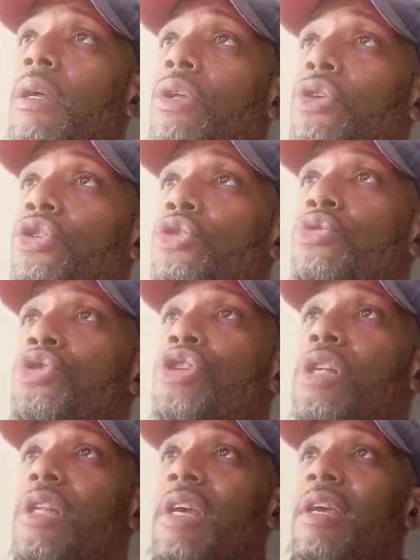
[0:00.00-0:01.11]

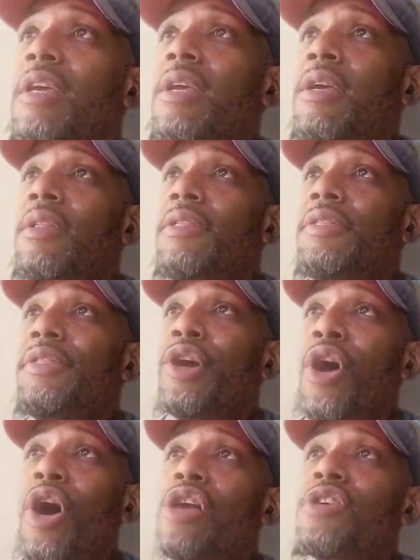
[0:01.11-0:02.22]
usually the
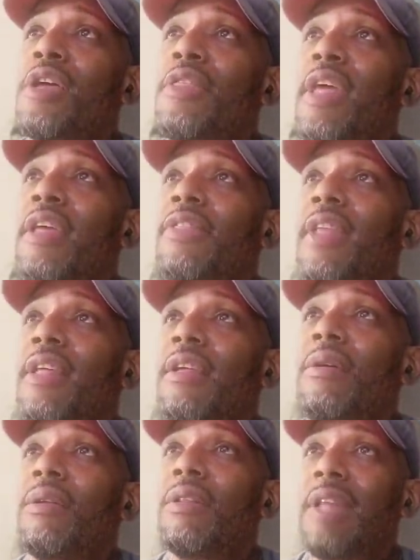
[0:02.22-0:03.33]
cars that
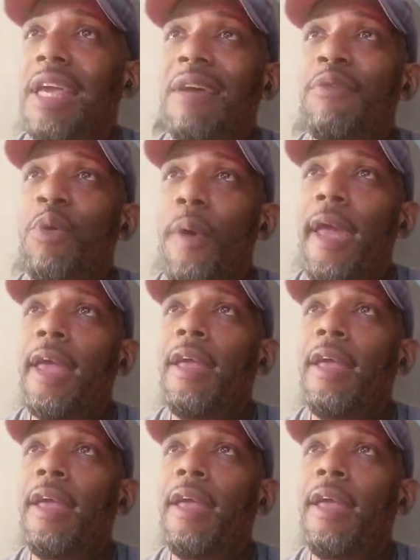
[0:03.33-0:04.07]
give away